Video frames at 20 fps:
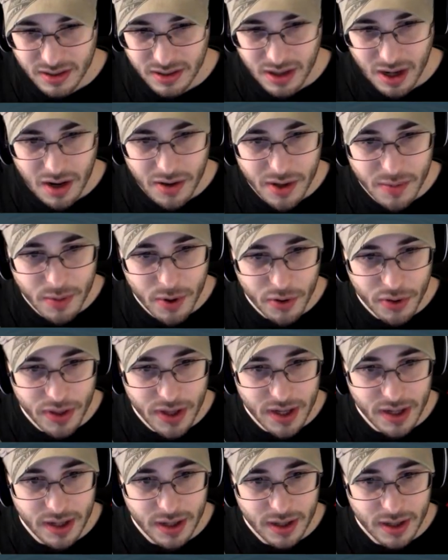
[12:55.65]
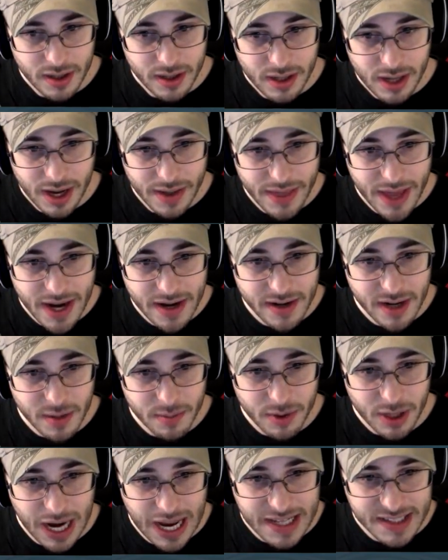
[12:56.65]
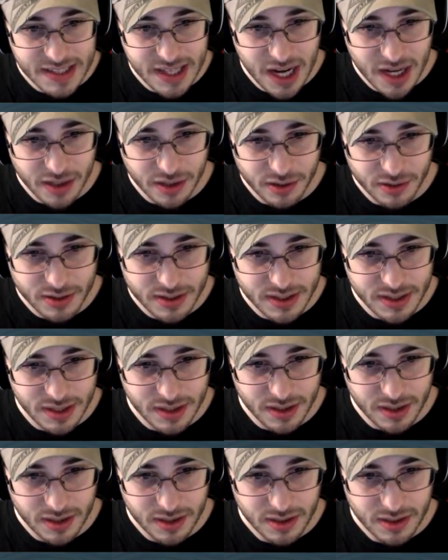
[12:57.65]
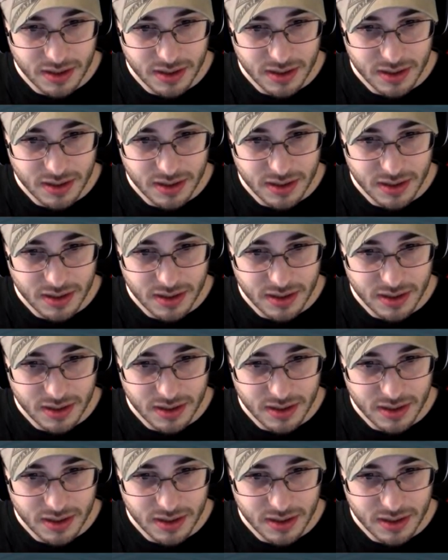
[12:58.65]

Oh, they're both in. And that number has not increased at all.